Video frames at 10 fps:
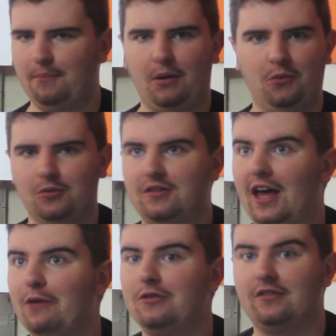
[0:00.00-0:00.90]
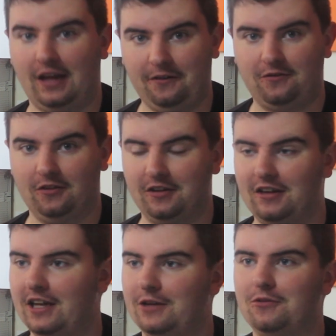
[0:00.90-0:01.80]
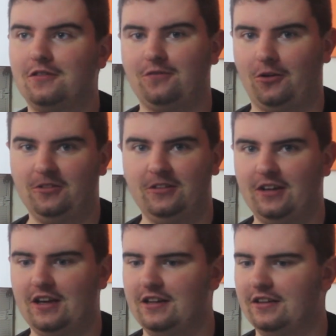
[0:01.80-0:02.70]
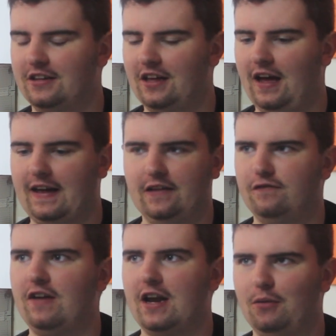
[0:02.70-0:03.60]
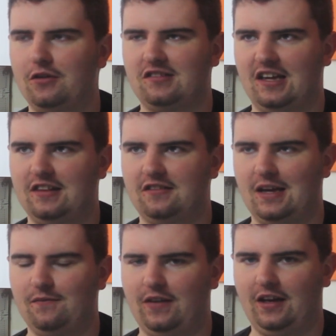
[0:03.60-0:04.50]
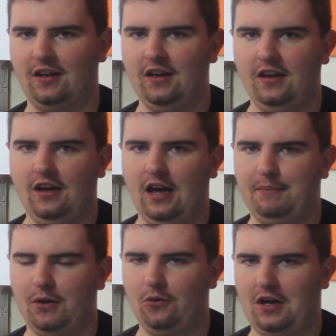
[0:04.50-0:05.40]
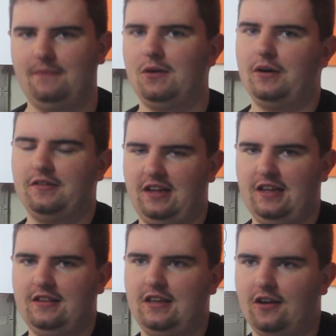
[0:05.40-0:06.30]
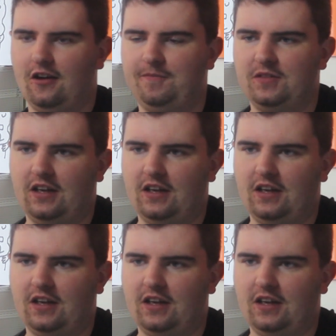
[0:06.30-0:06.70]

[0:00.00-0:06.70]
But it was different and it was fun, and I could very much say the same thing about At My Wit's End here,